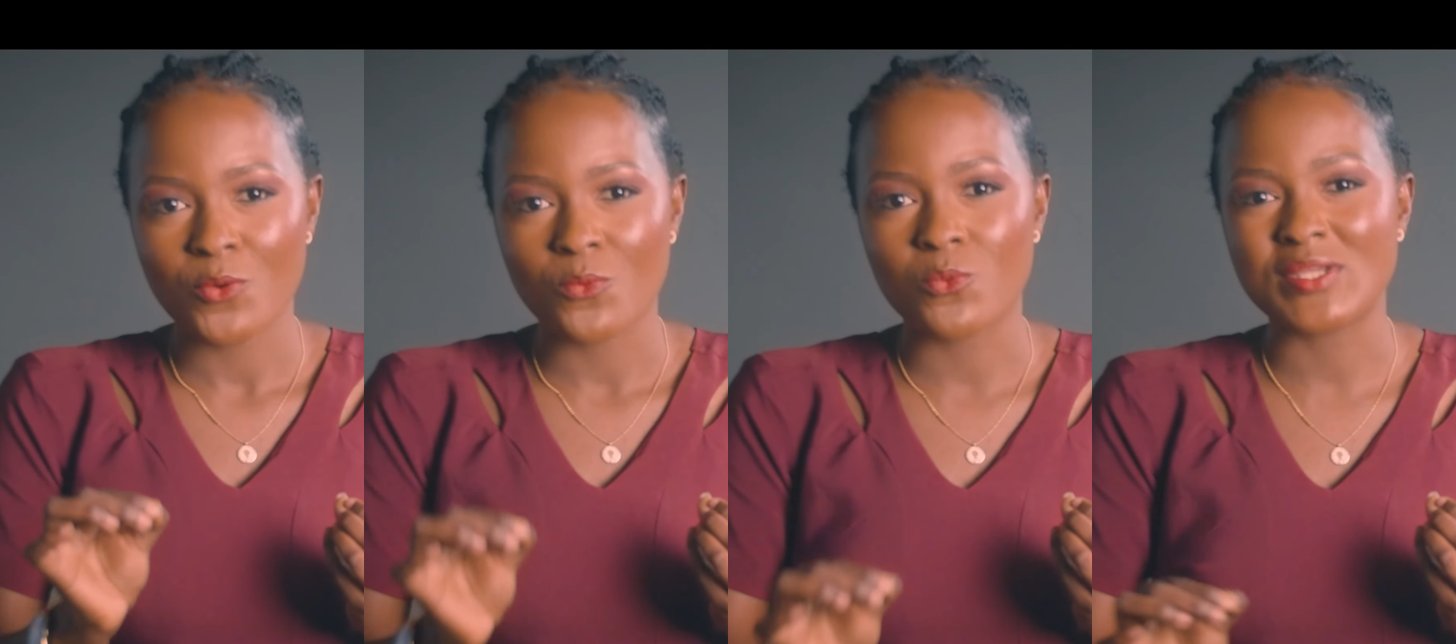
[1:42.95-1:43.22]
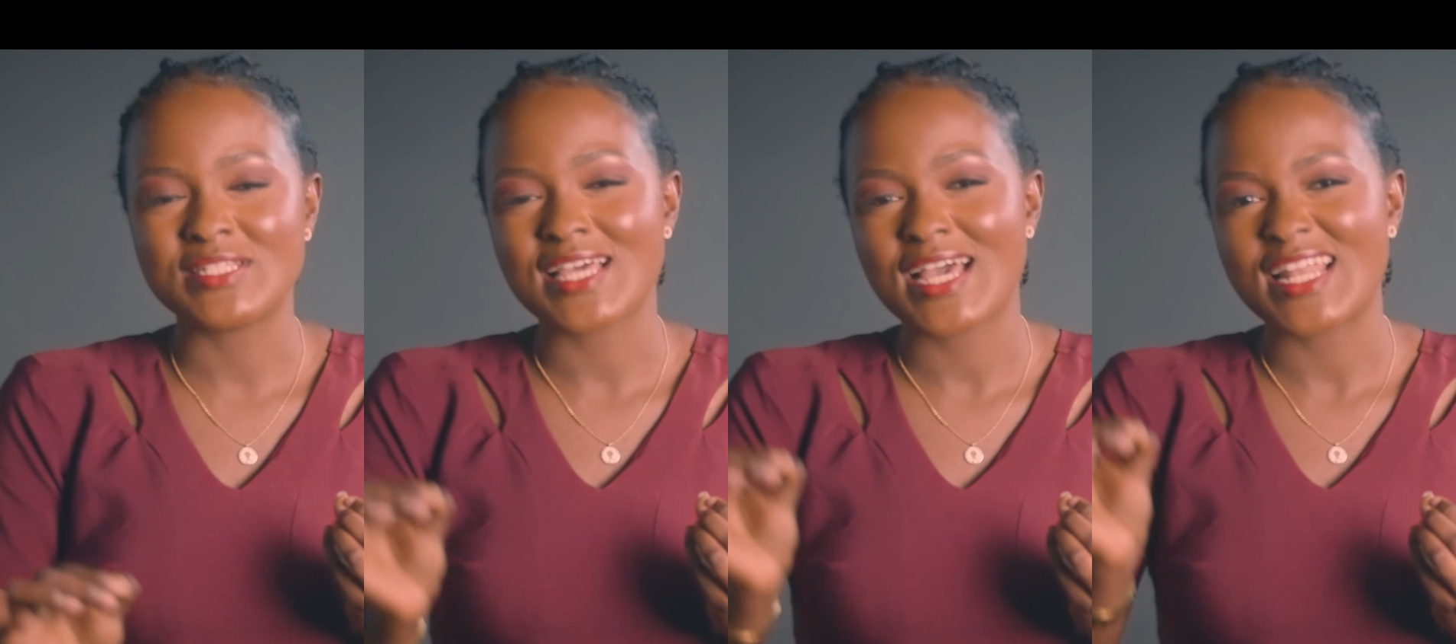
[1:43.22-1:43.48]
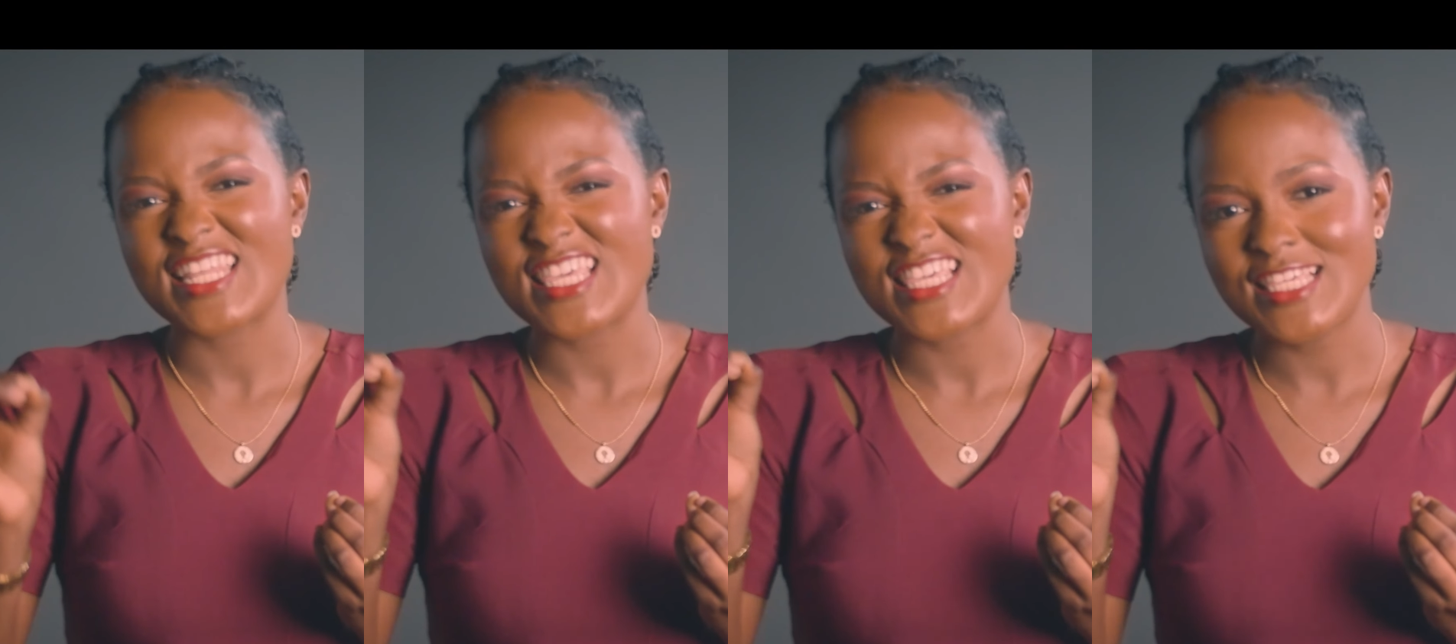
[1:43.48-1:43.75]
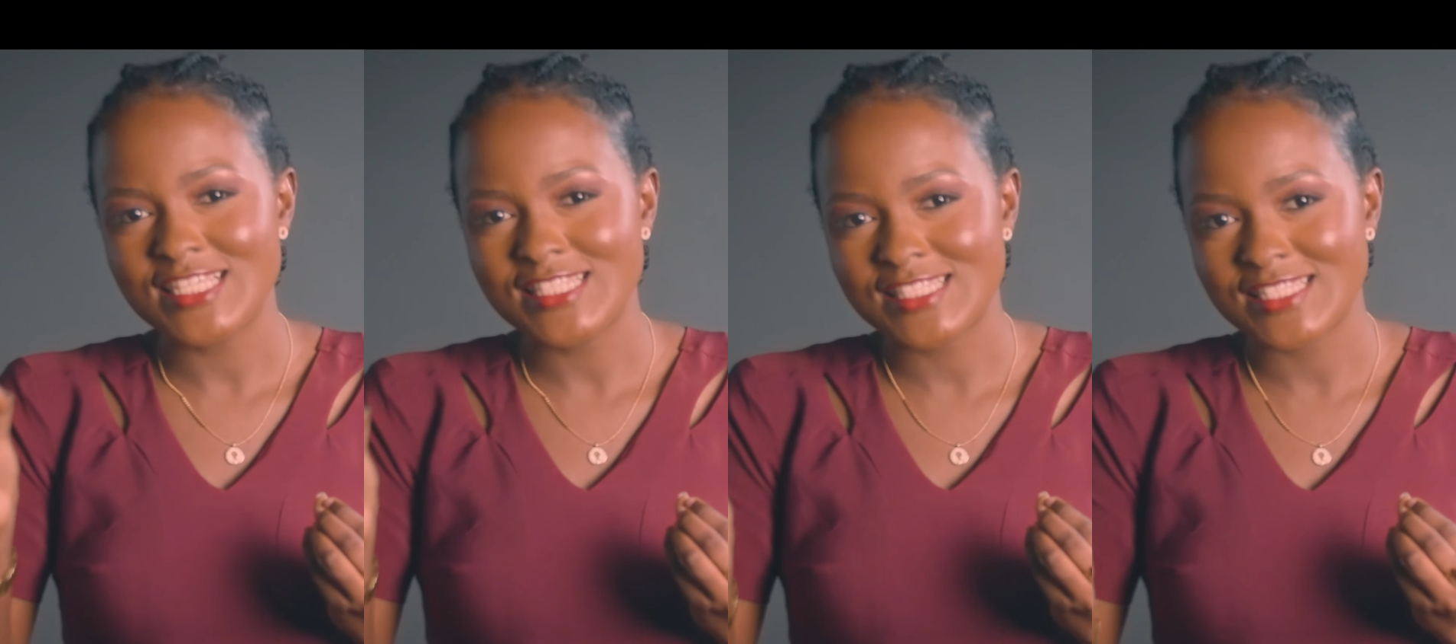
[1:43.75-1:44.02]
with an
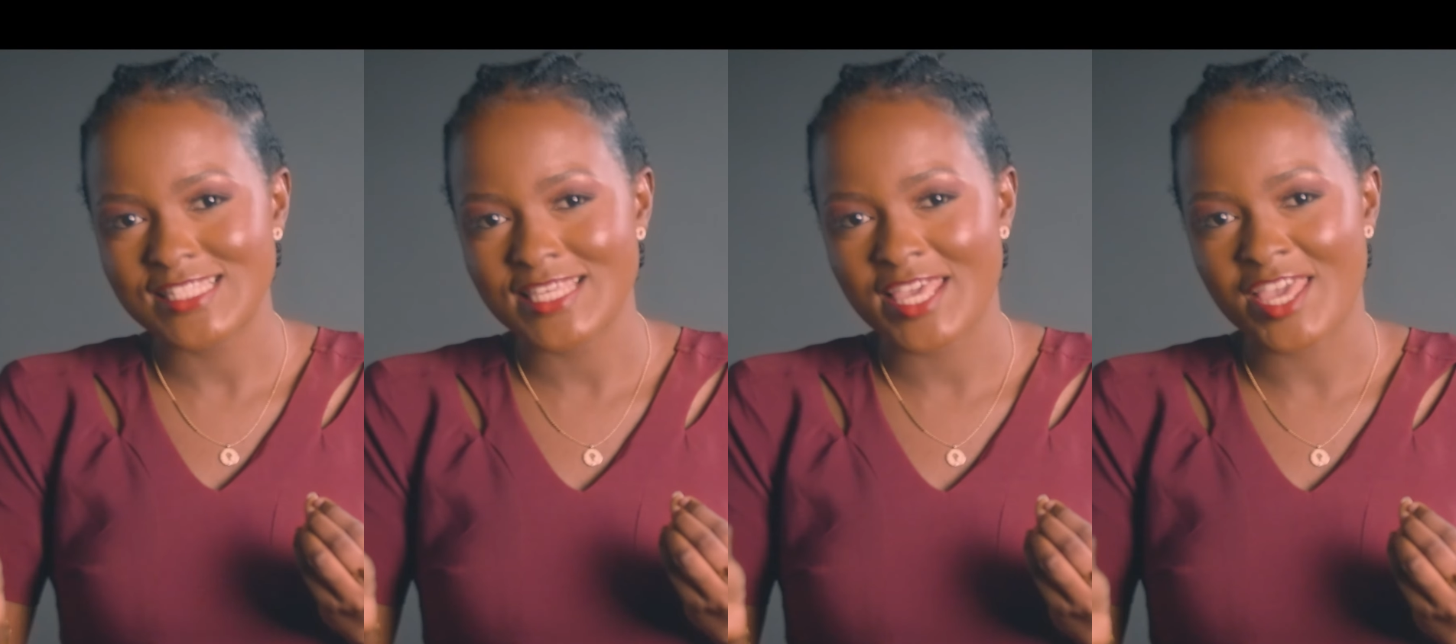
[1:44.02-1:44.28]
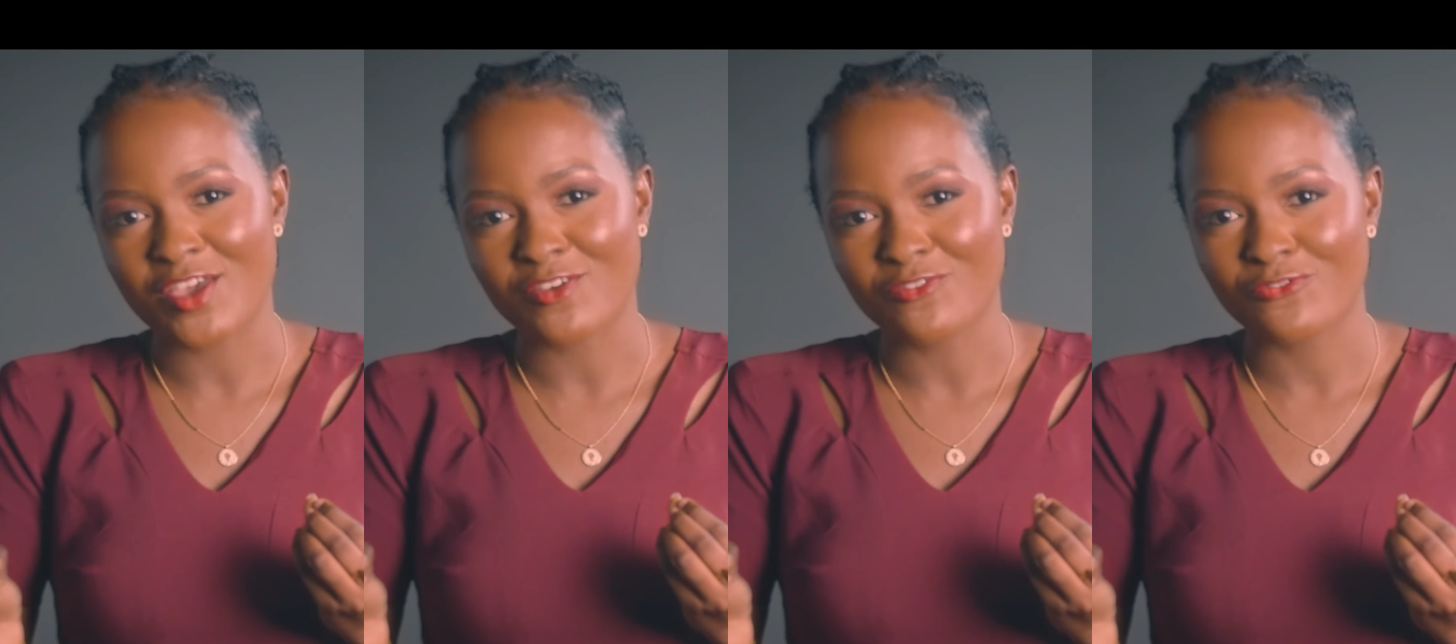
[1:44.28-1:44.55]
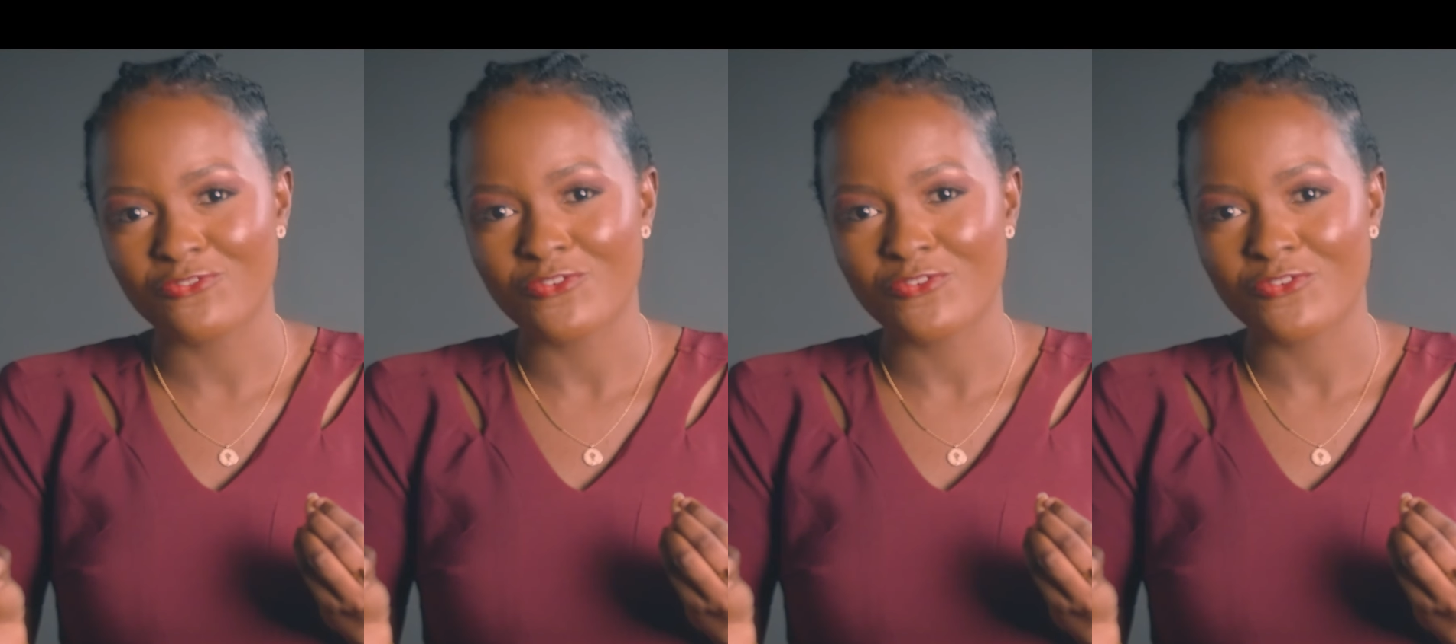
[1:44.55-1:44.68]
ETF,